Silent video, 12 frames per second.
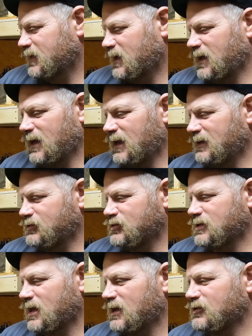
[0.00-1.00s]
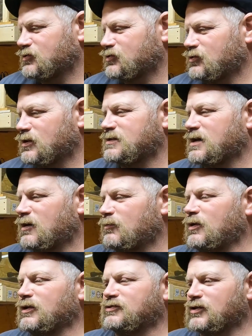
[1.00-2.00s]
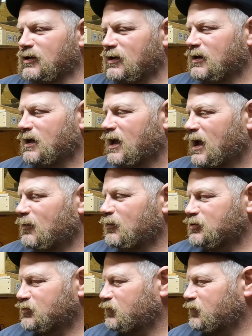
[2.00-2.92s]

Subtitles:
I just can't stress how much